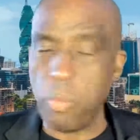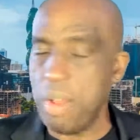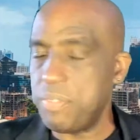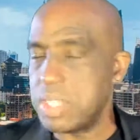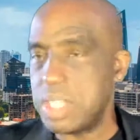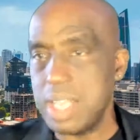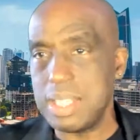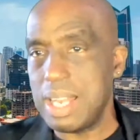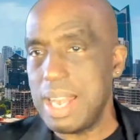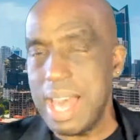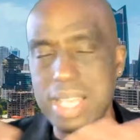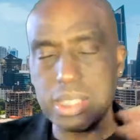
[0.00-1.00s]
We have to take the
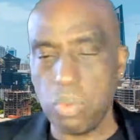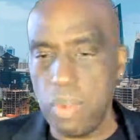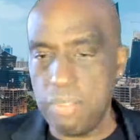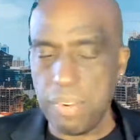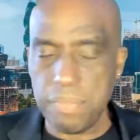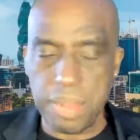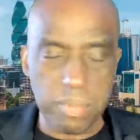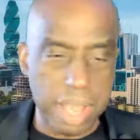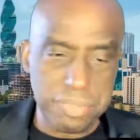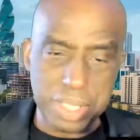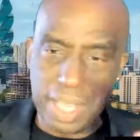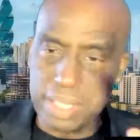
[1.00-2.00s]
lies away from them. We
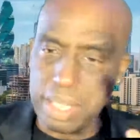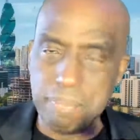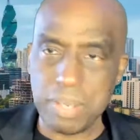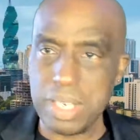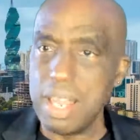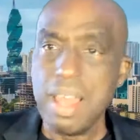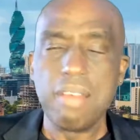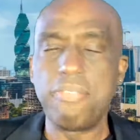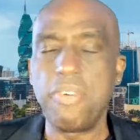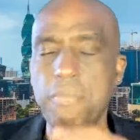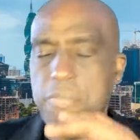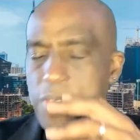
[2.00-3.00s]
have to let them
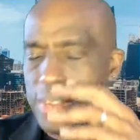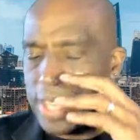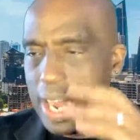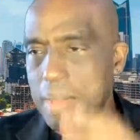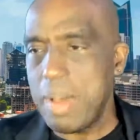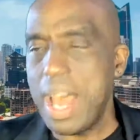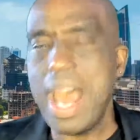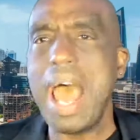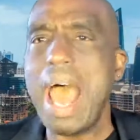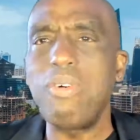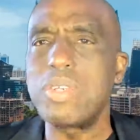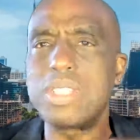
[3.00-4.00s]
forget about.
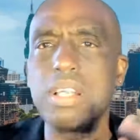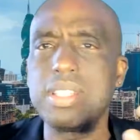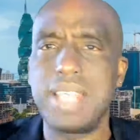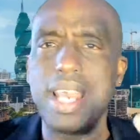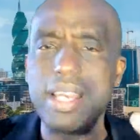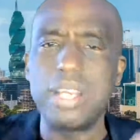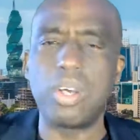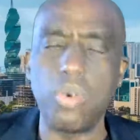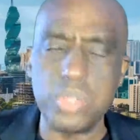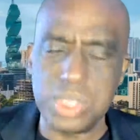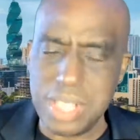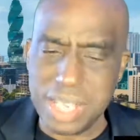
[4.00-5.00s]
I was on Daily
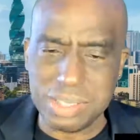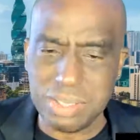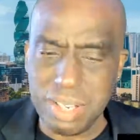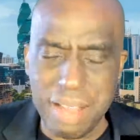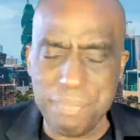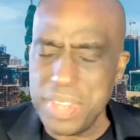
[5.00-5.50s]
Coast yesterday.